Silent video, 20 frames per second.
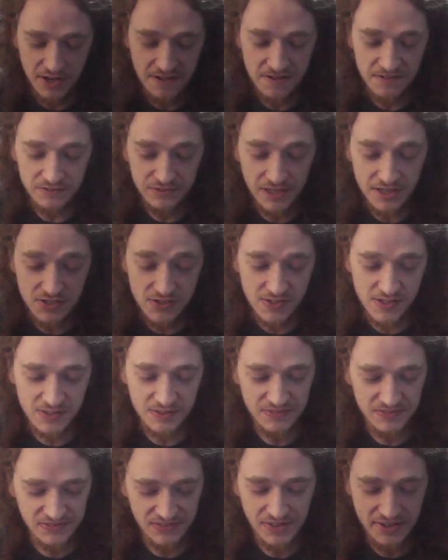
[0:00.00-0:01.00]
less
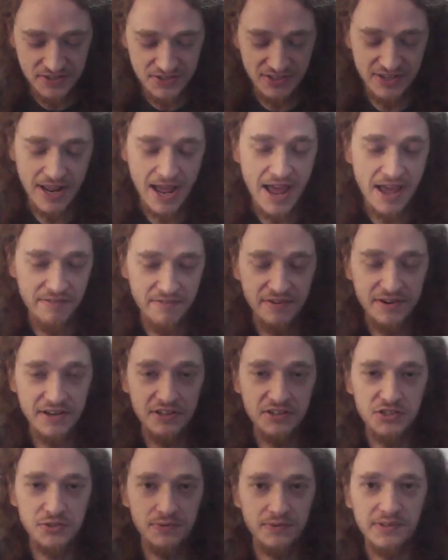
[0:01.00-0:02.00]
than half an
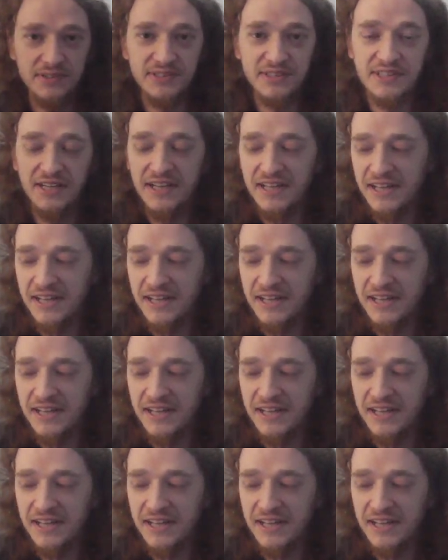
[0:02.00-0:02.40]
inch, really.